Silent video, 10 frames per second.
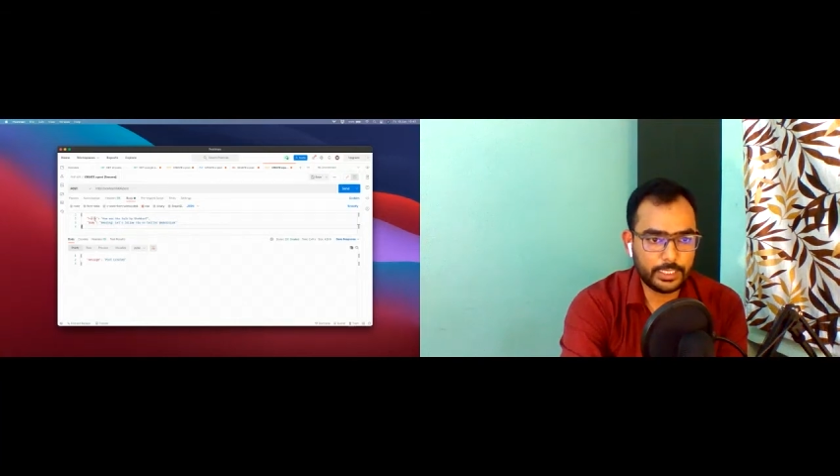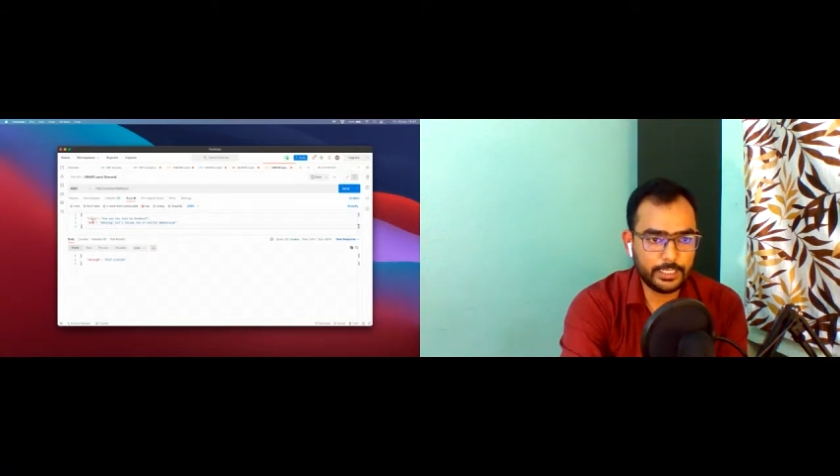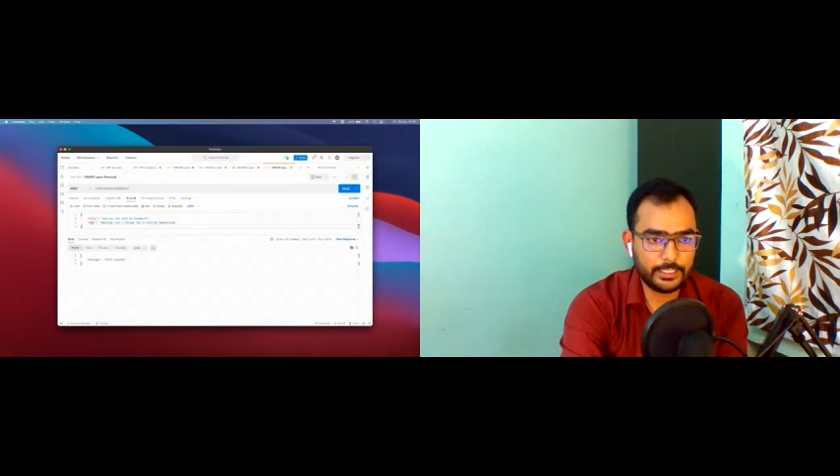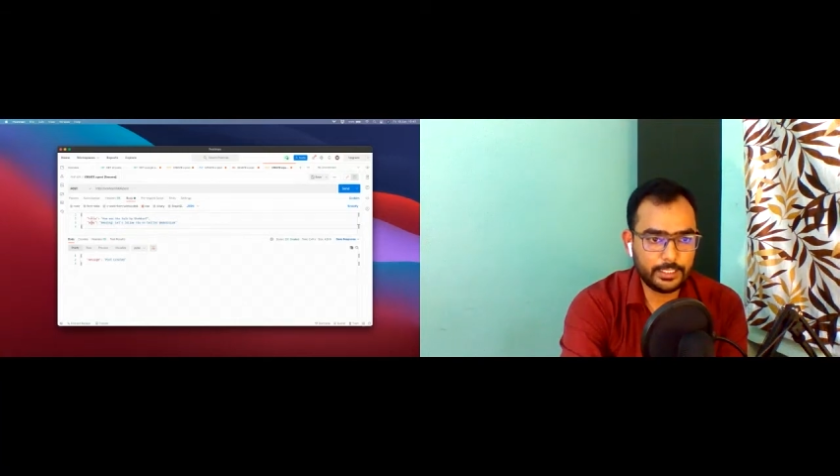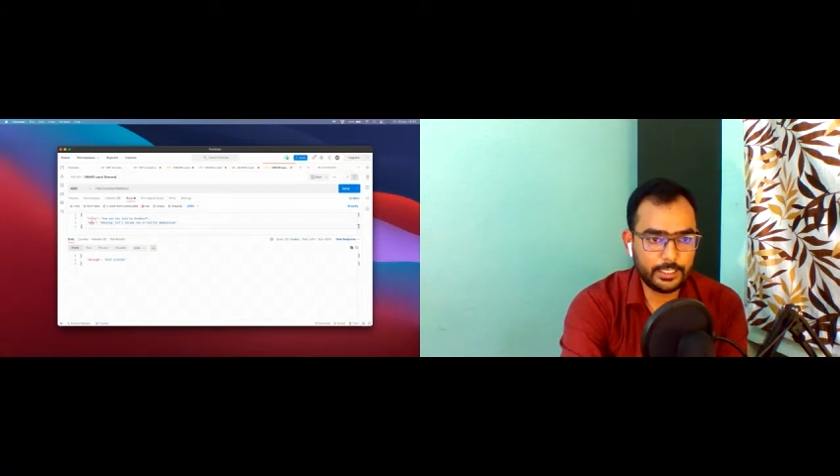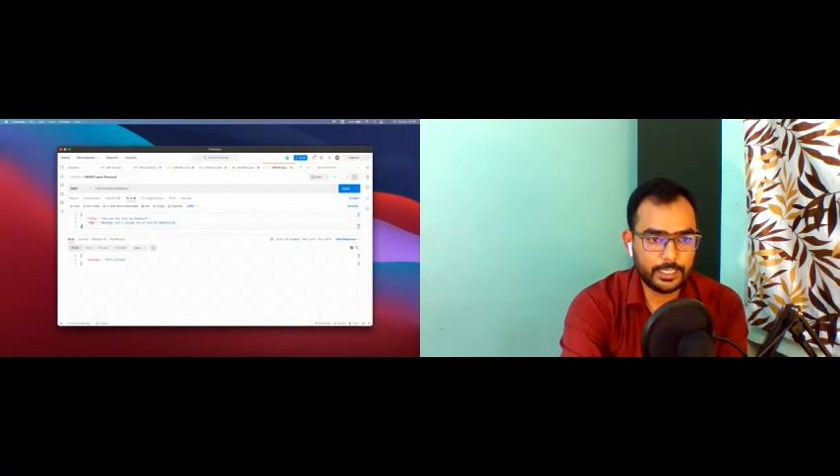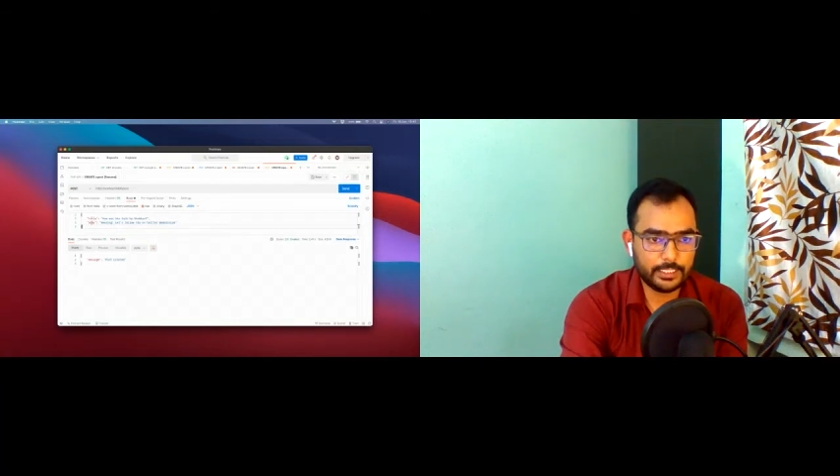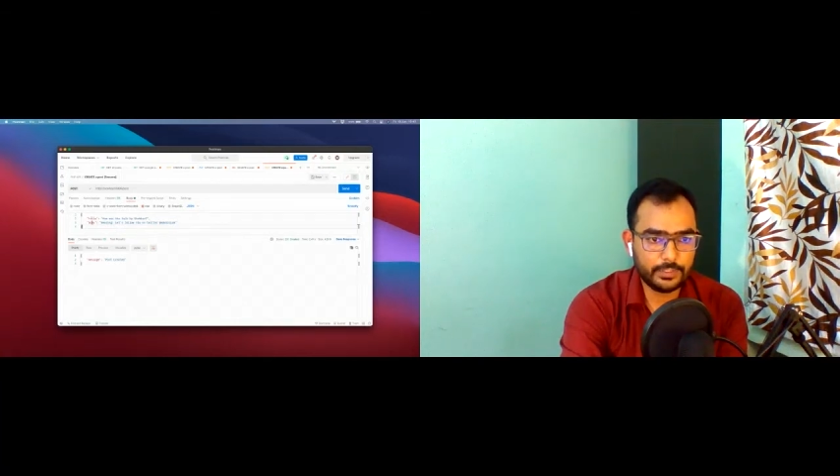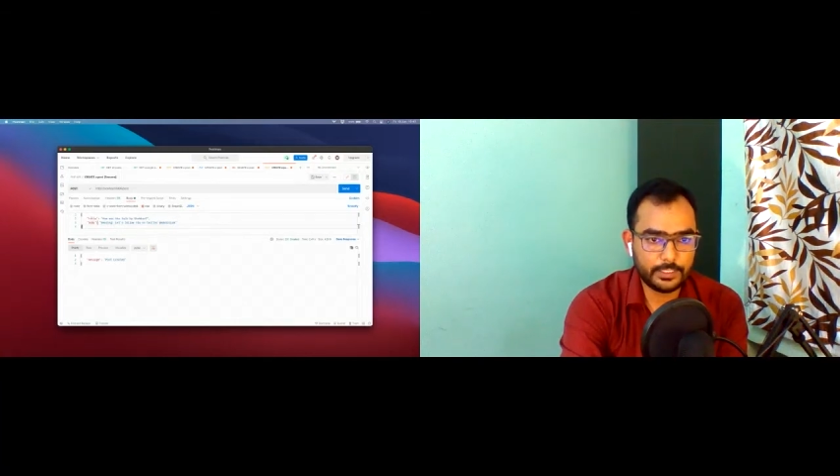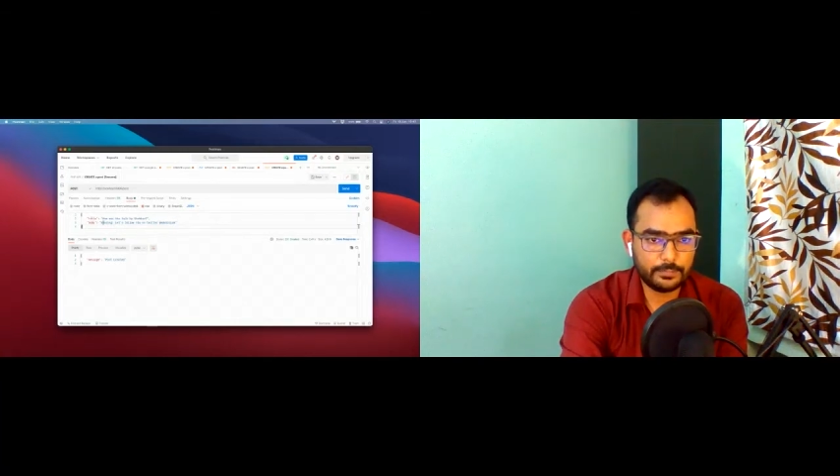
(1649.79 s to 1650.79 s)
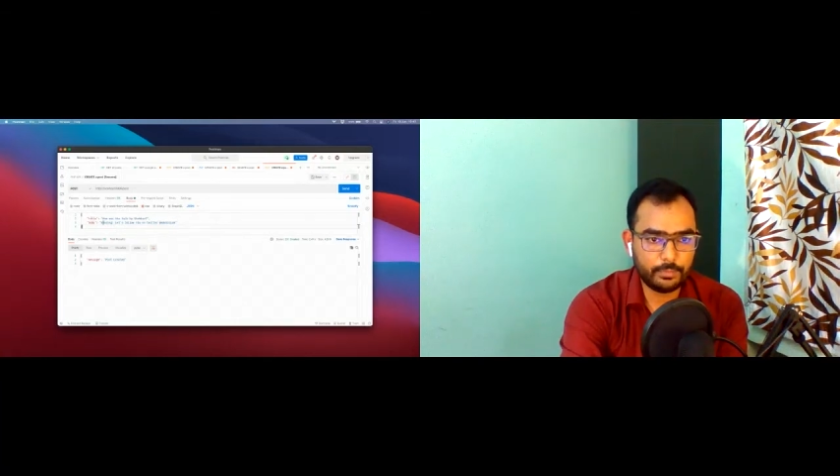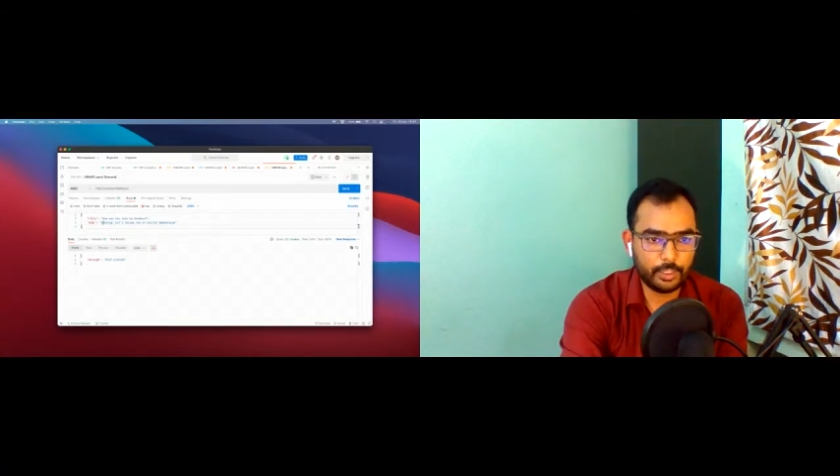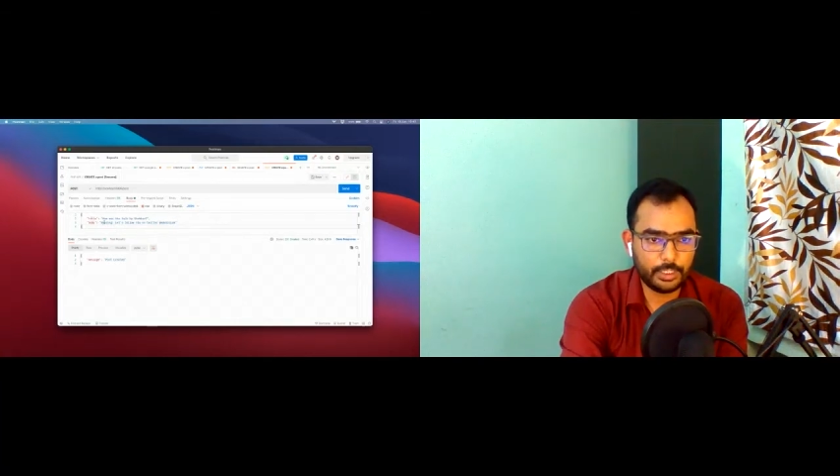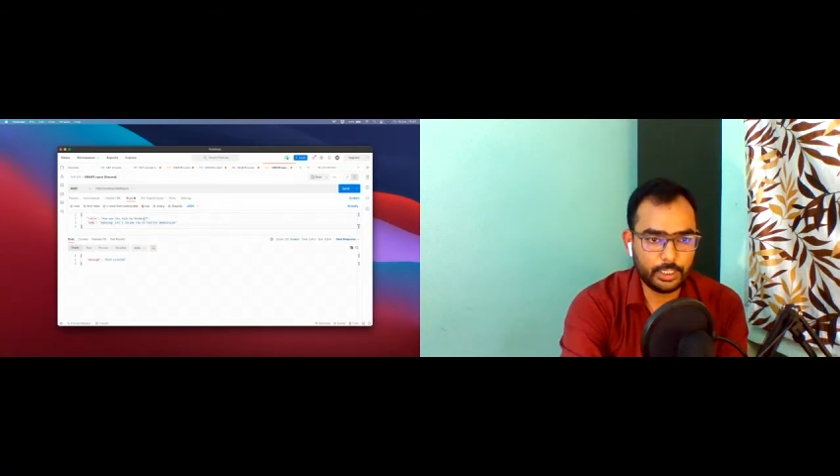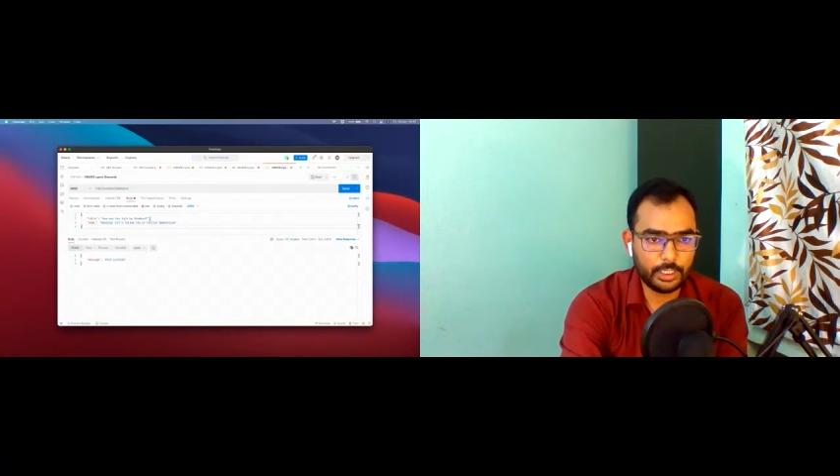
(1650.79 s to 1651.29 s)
title as well as body.